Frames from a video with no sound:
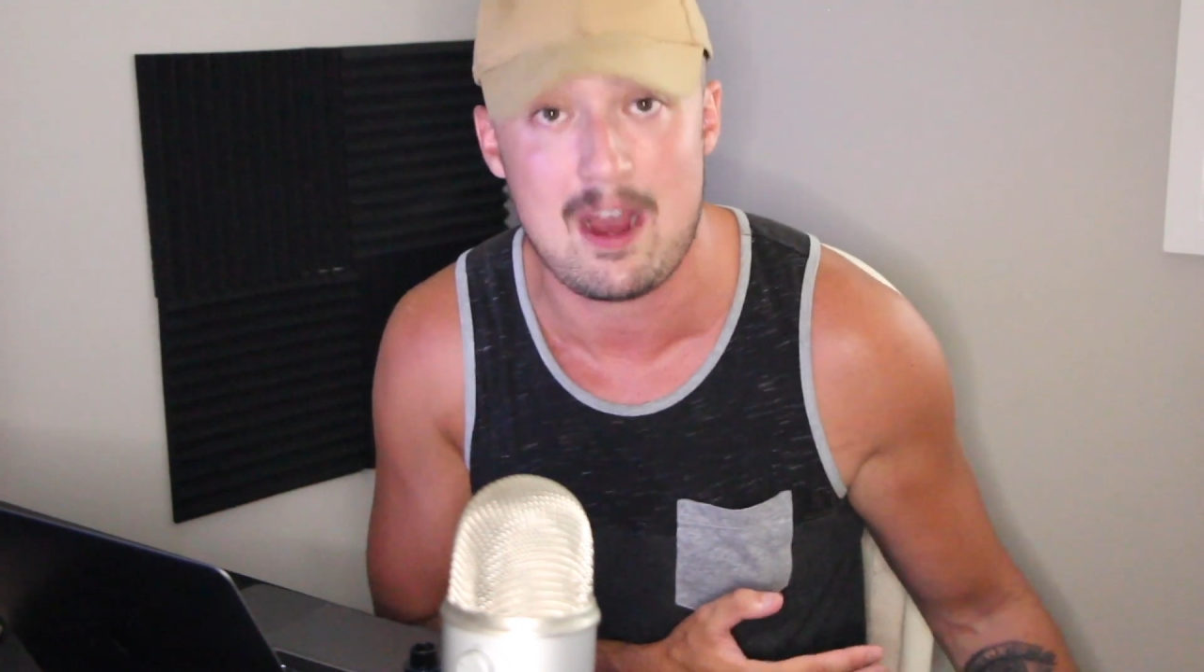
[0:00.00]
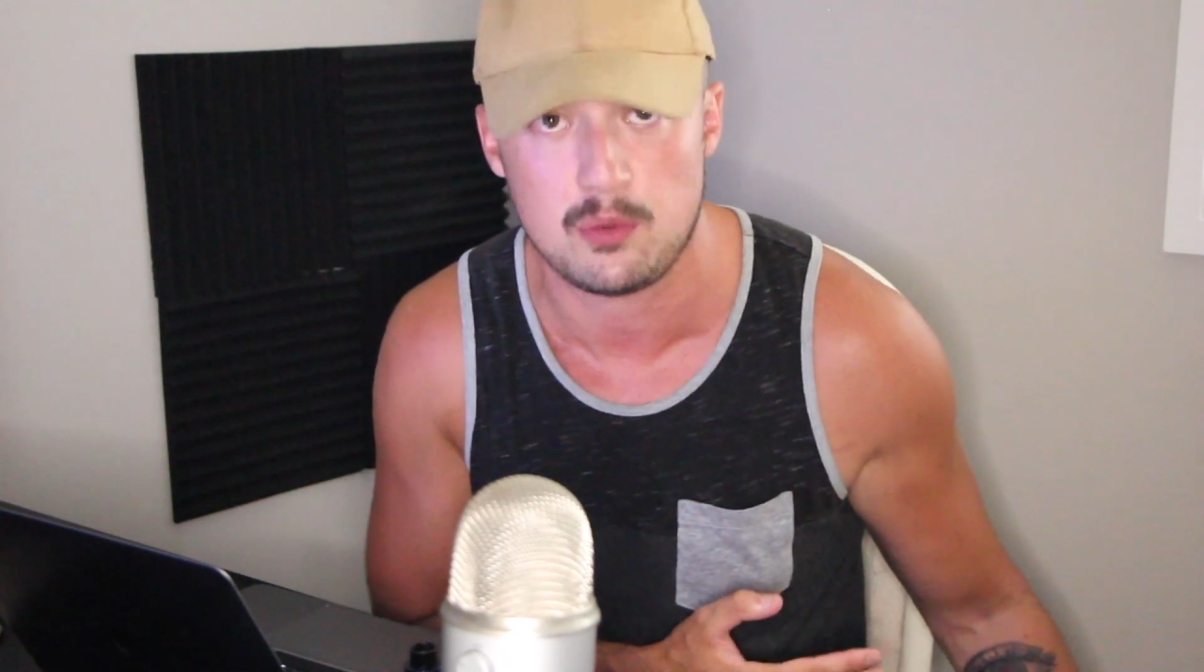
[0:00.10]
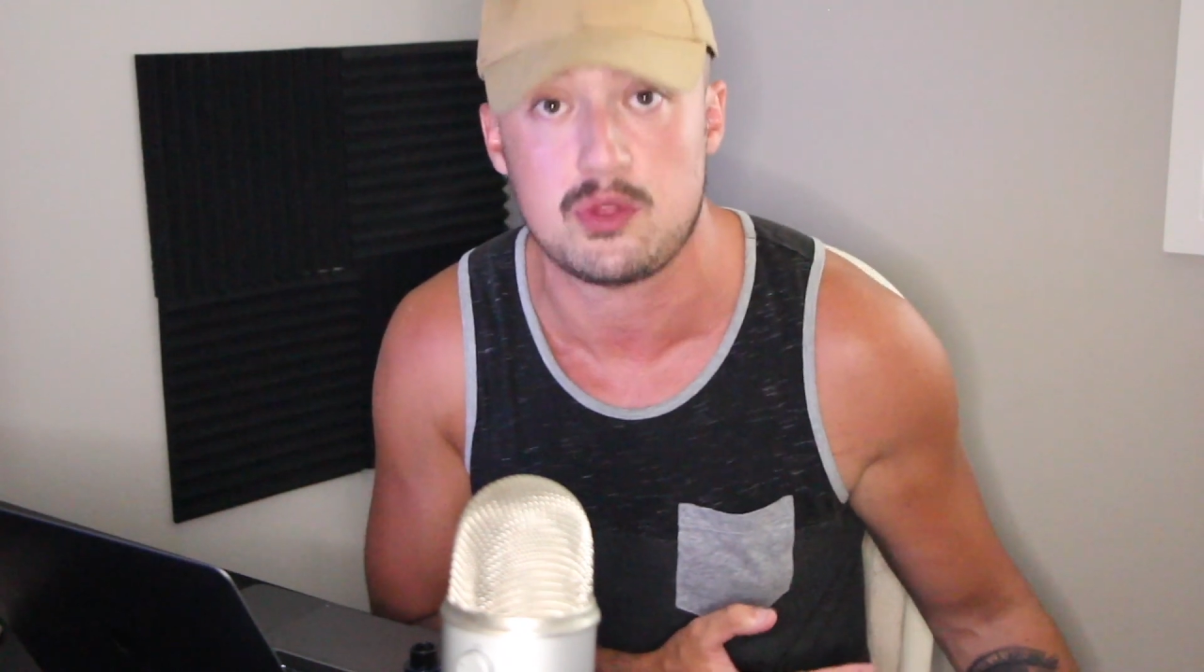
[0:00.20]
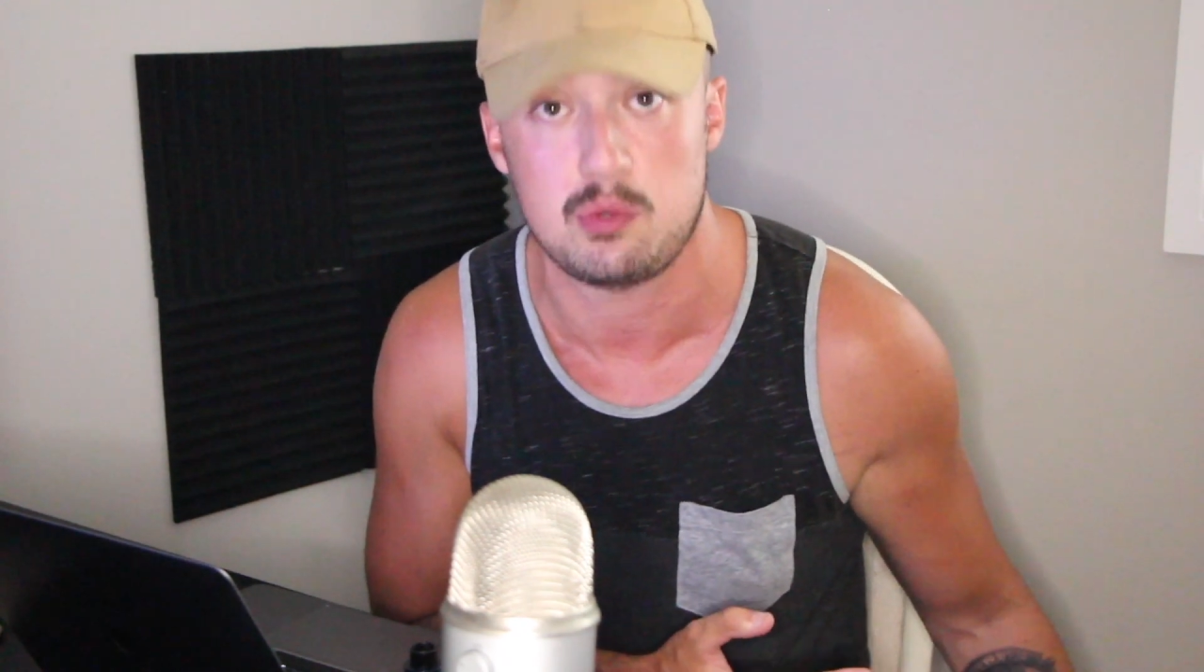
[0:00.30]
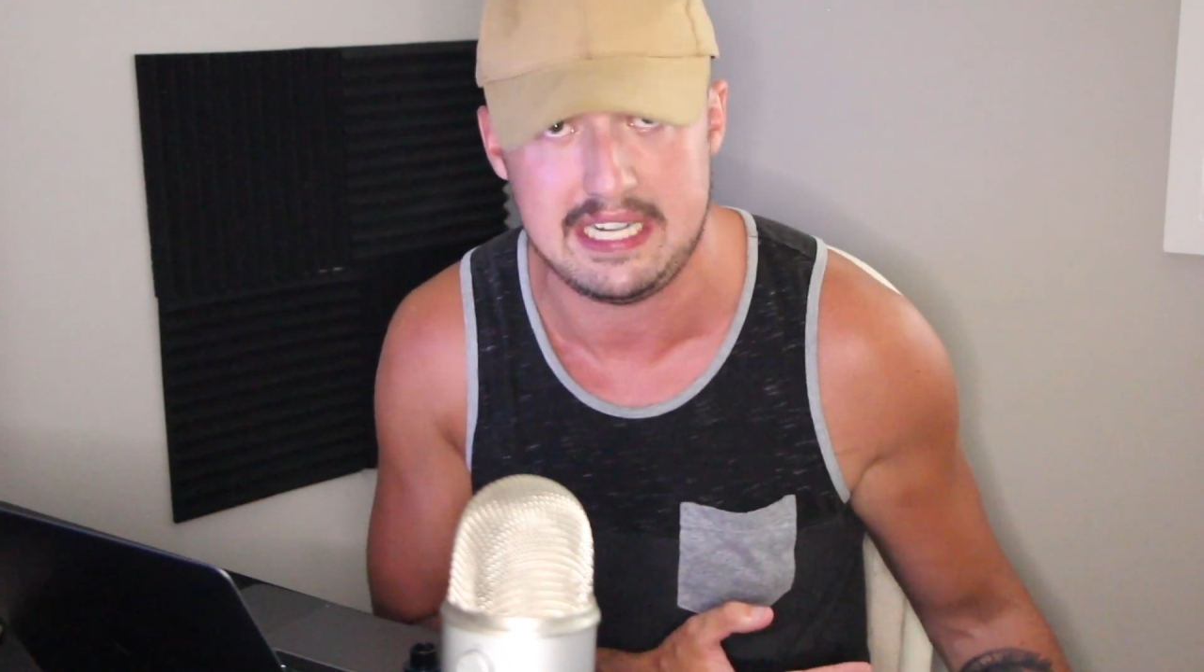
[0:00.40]

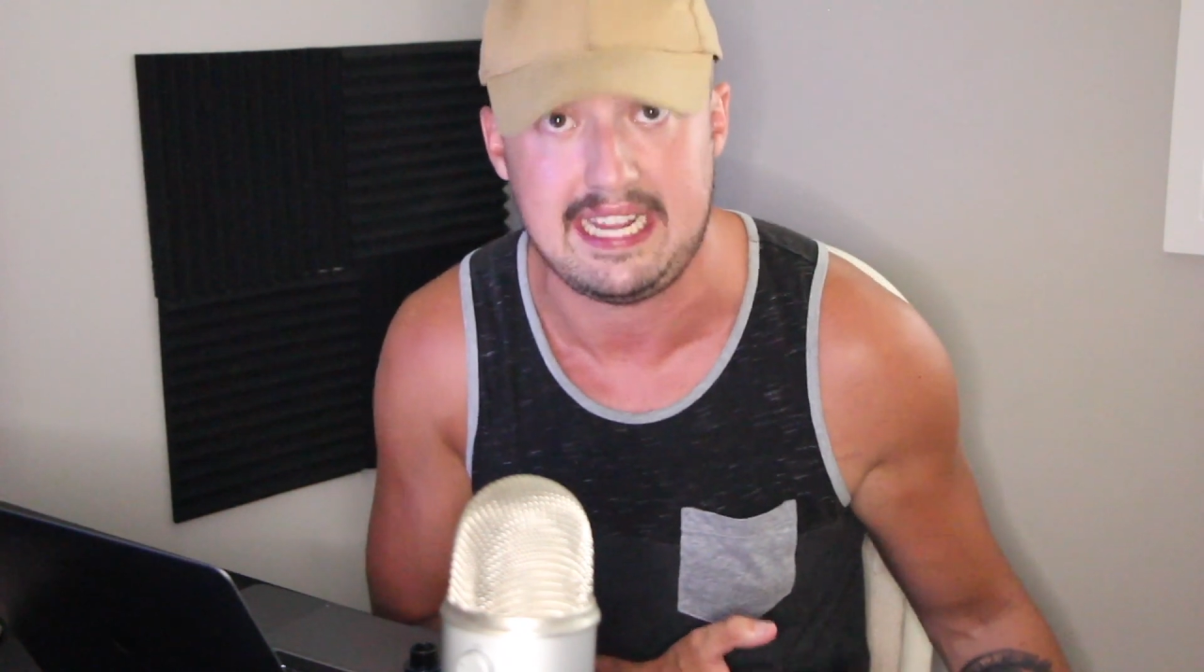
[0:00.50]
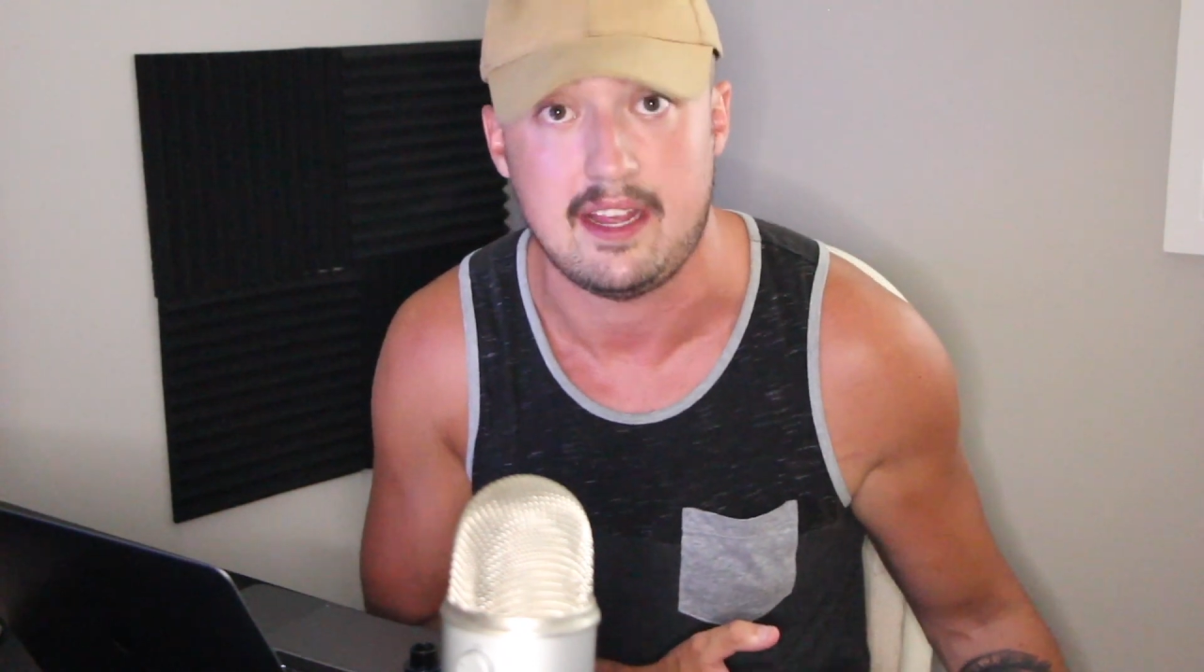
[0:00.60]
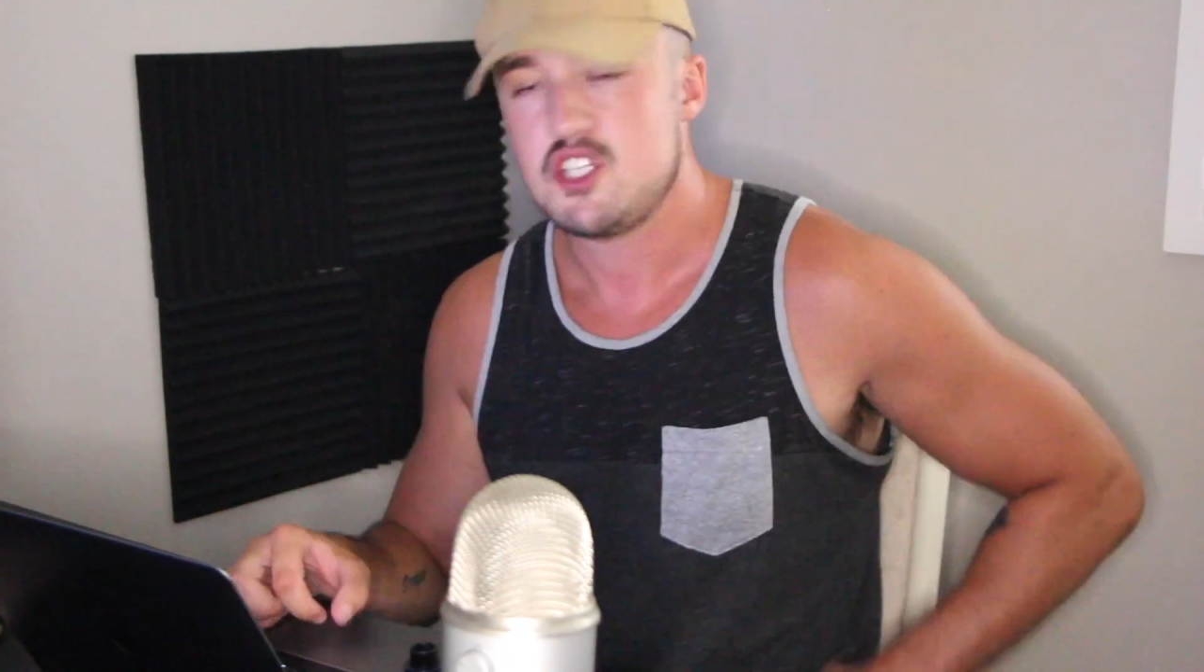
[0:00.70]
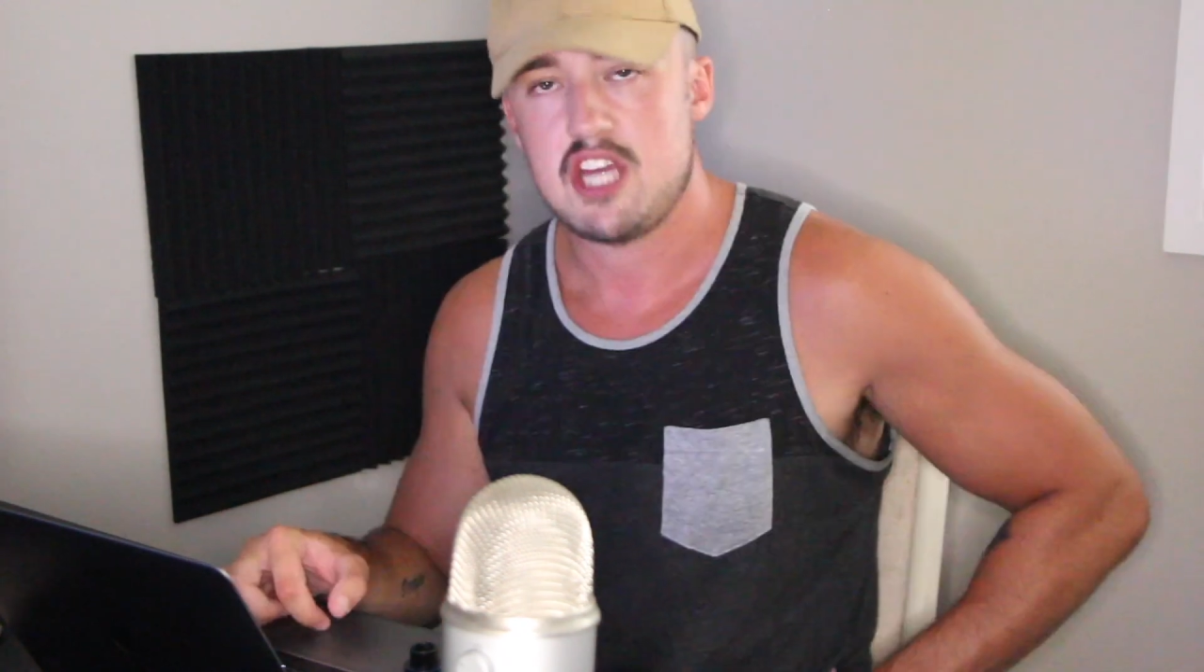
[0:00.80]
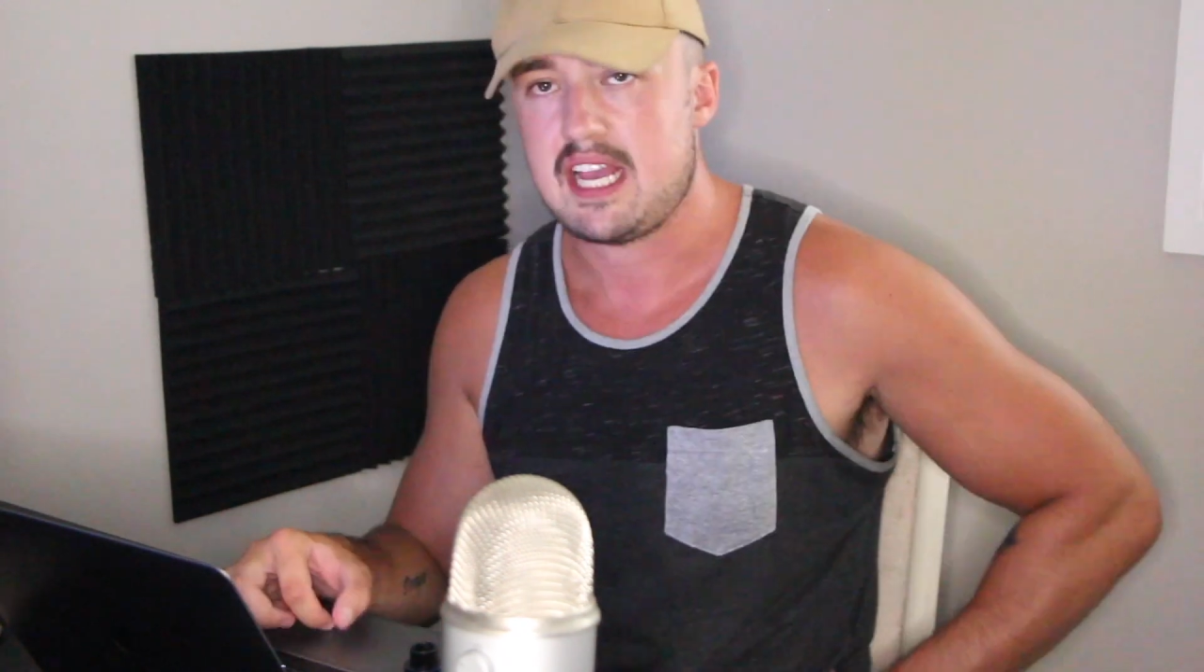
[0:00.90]
round
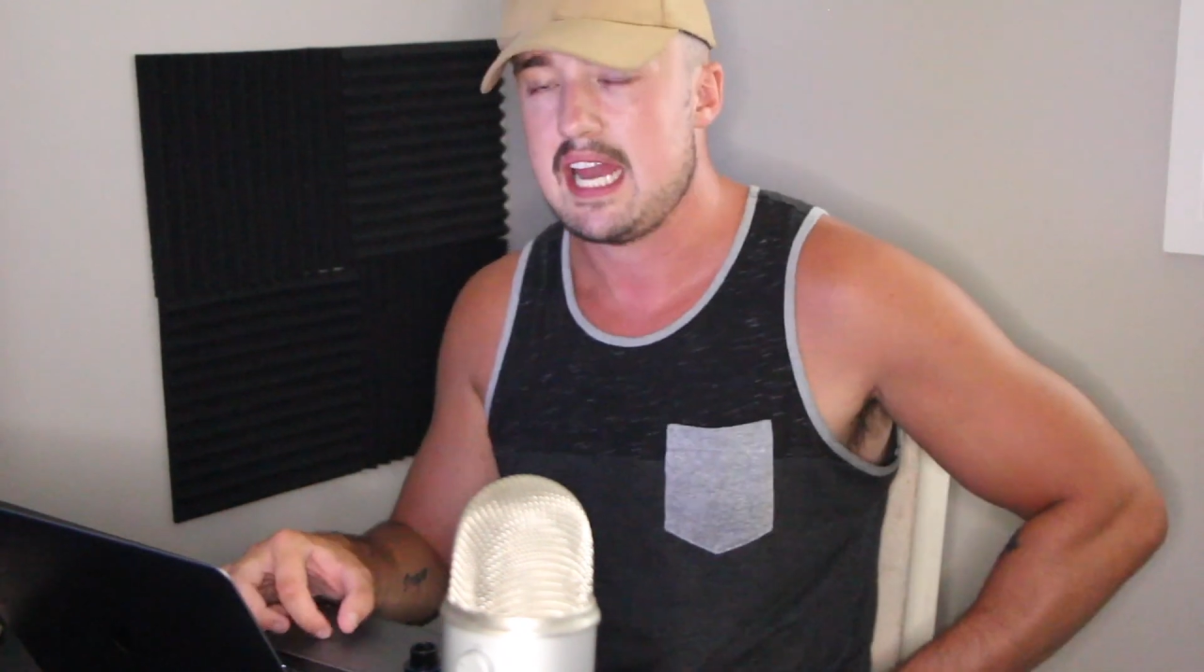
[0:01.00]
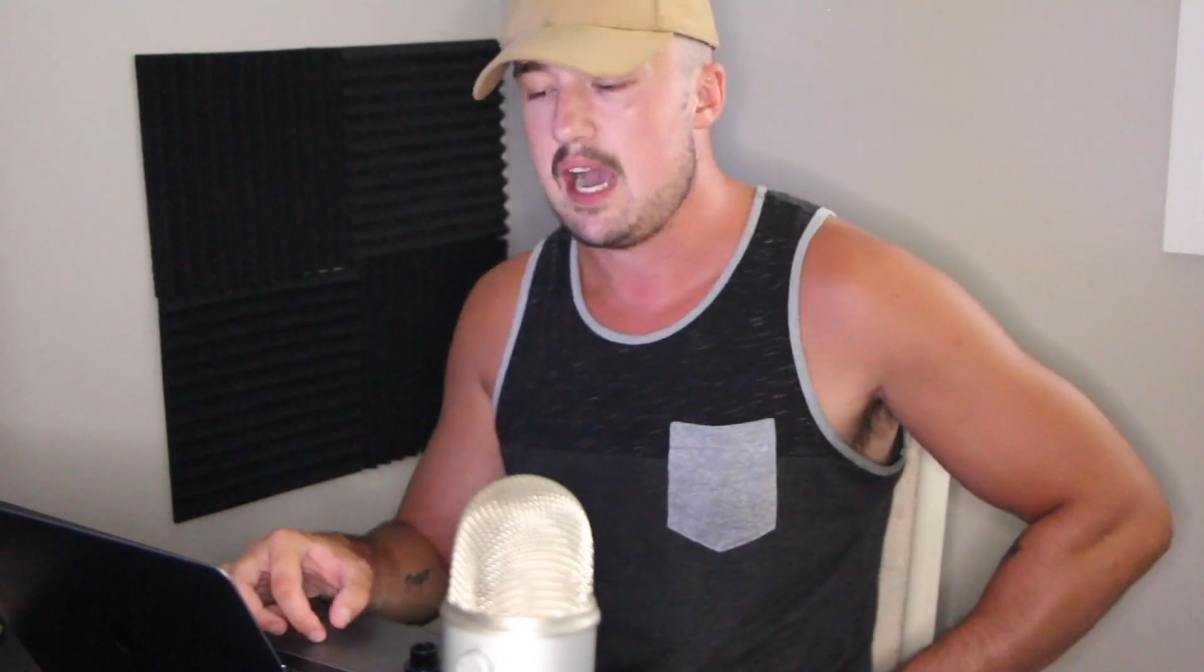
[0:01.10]
three. Check it